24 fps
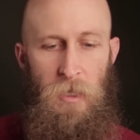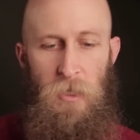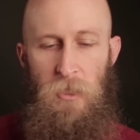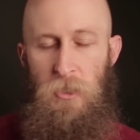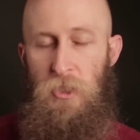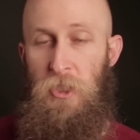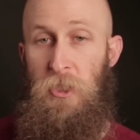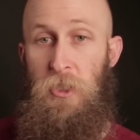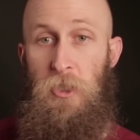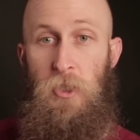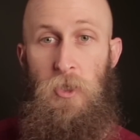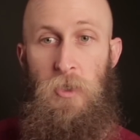
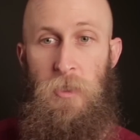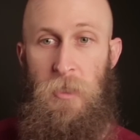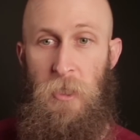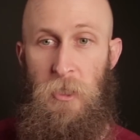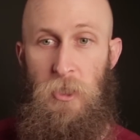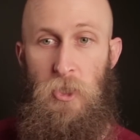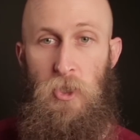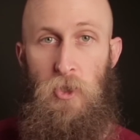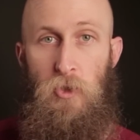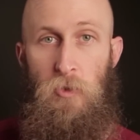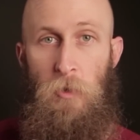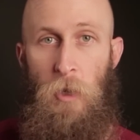just used a
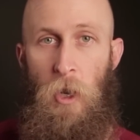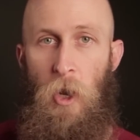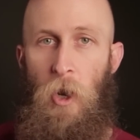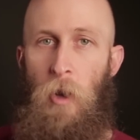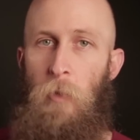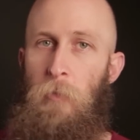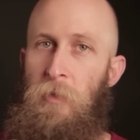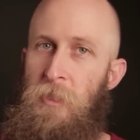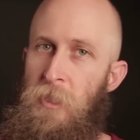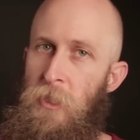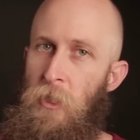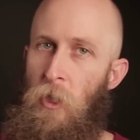
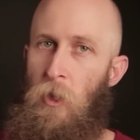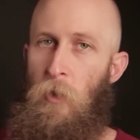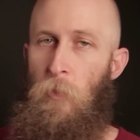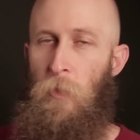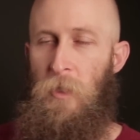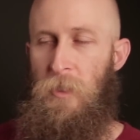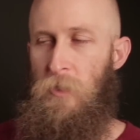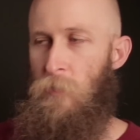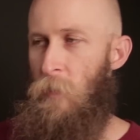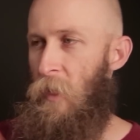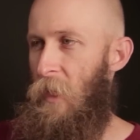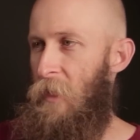strobe. So
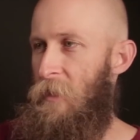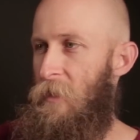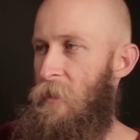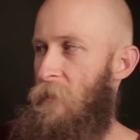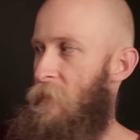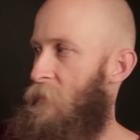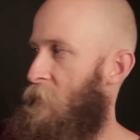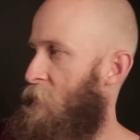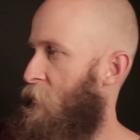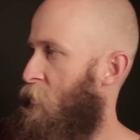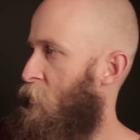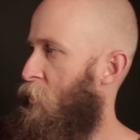once we got
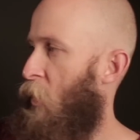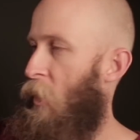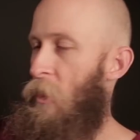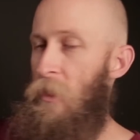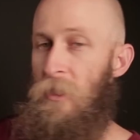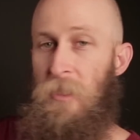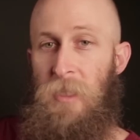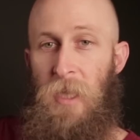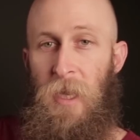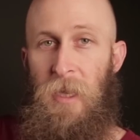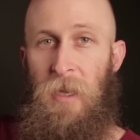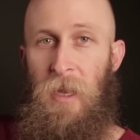the dark
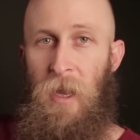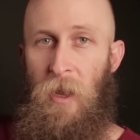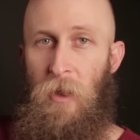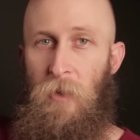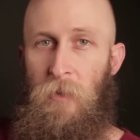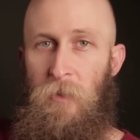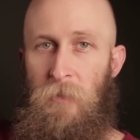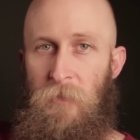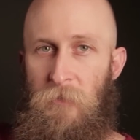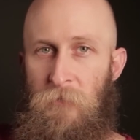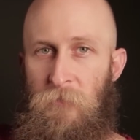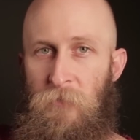slide out
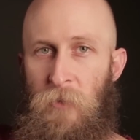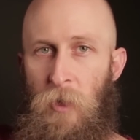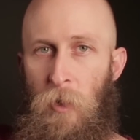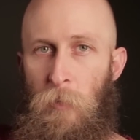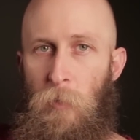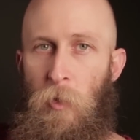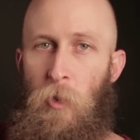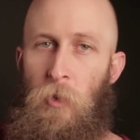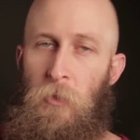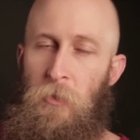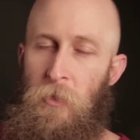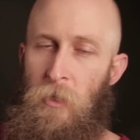of the film
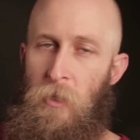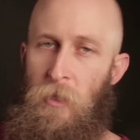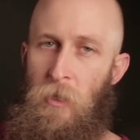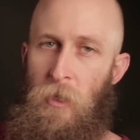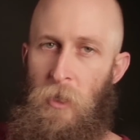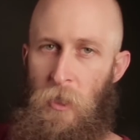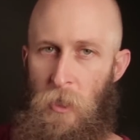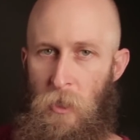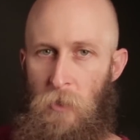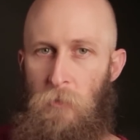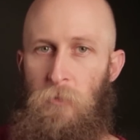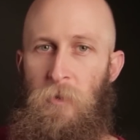holder,
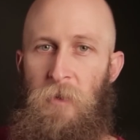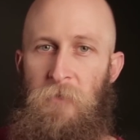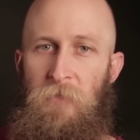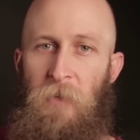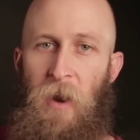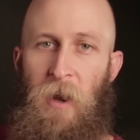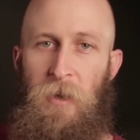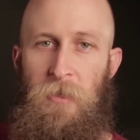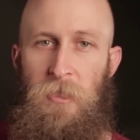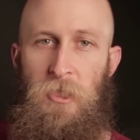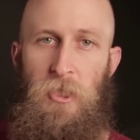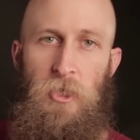we
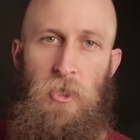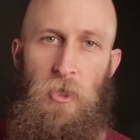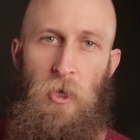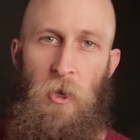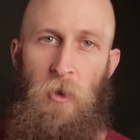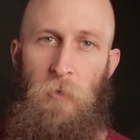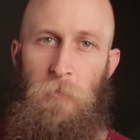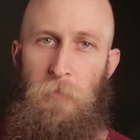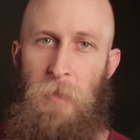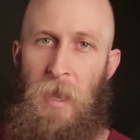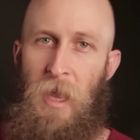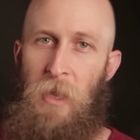fired the
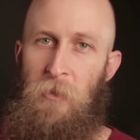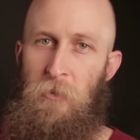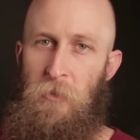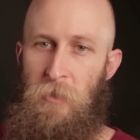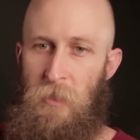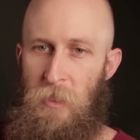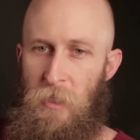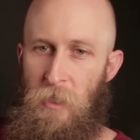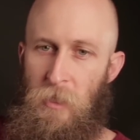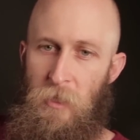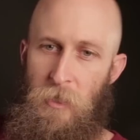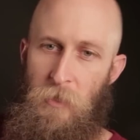strobe
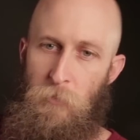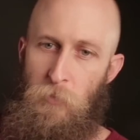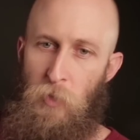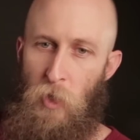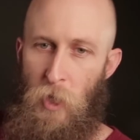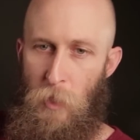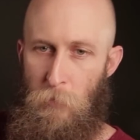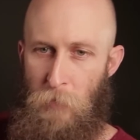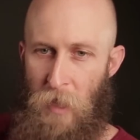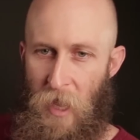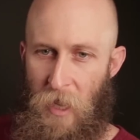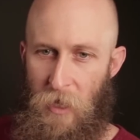manually and then
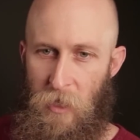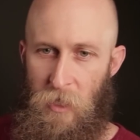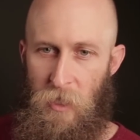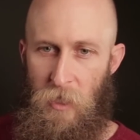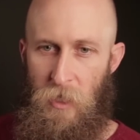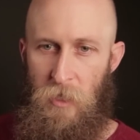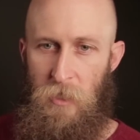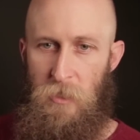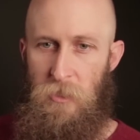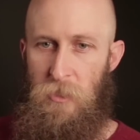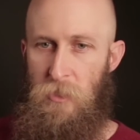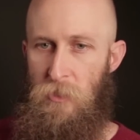put it back
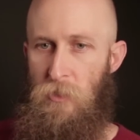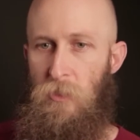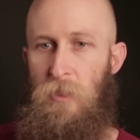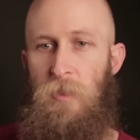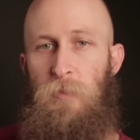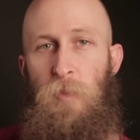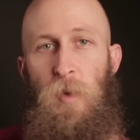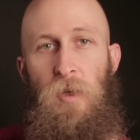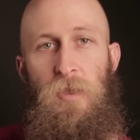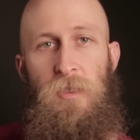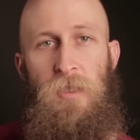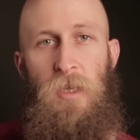in to
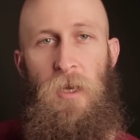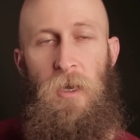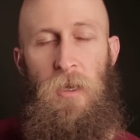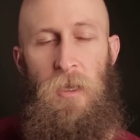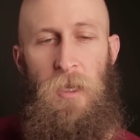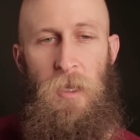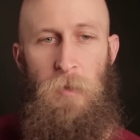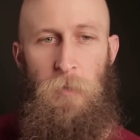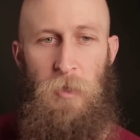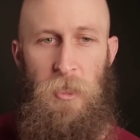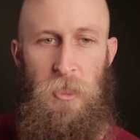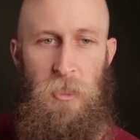expose the
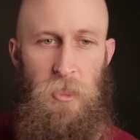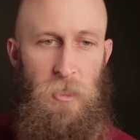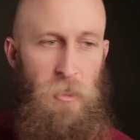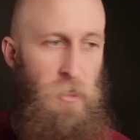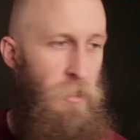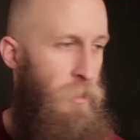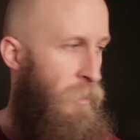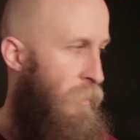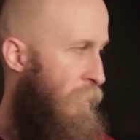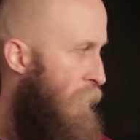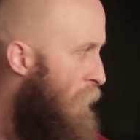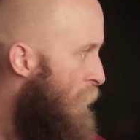image.
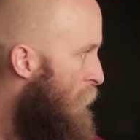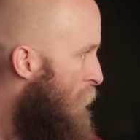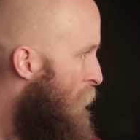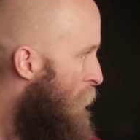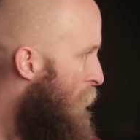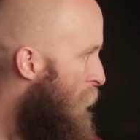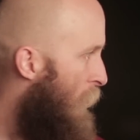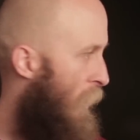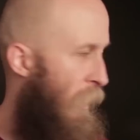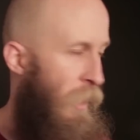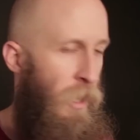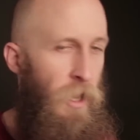
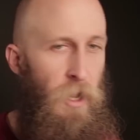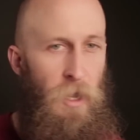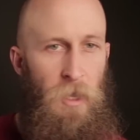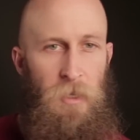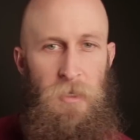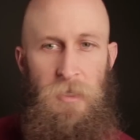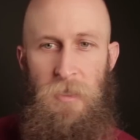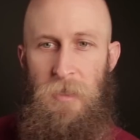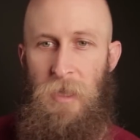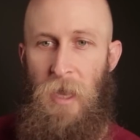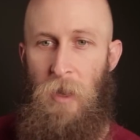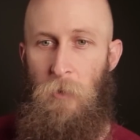I
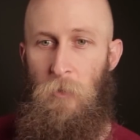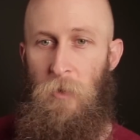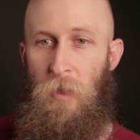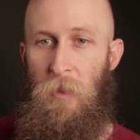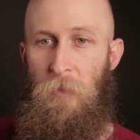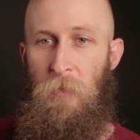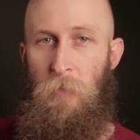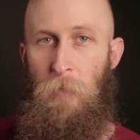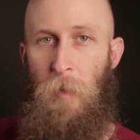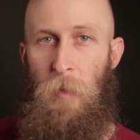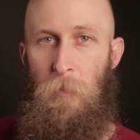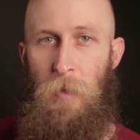did that
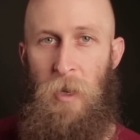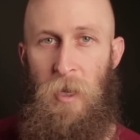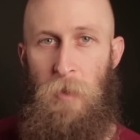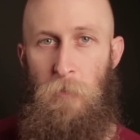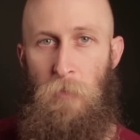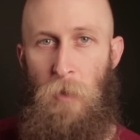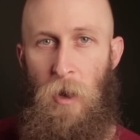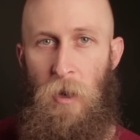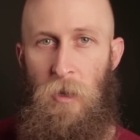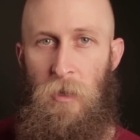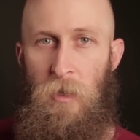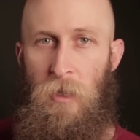with my buddy
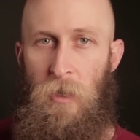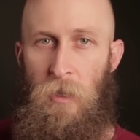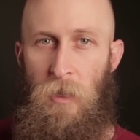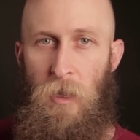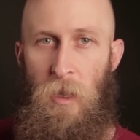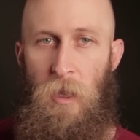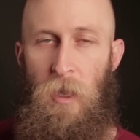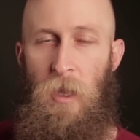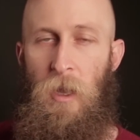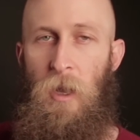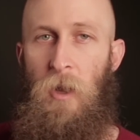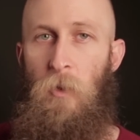Mark,
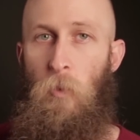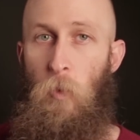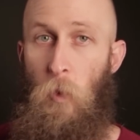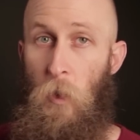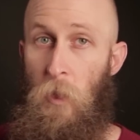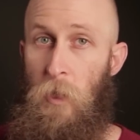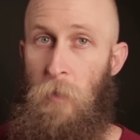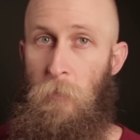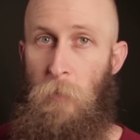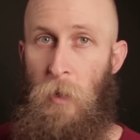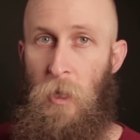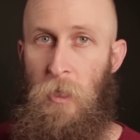
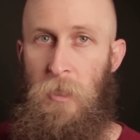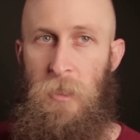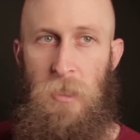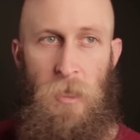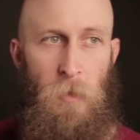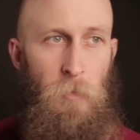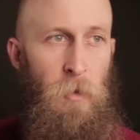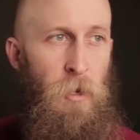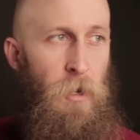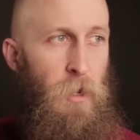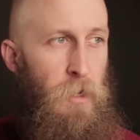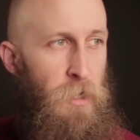William Mark
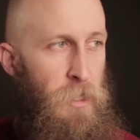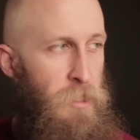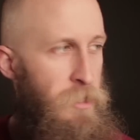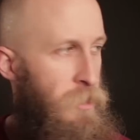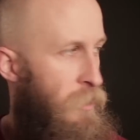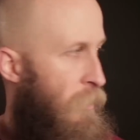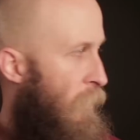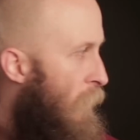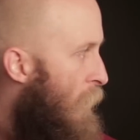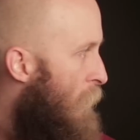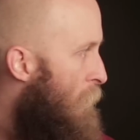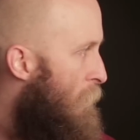Summer on
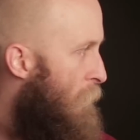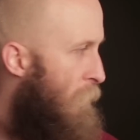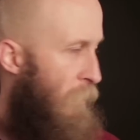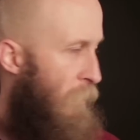Instagram,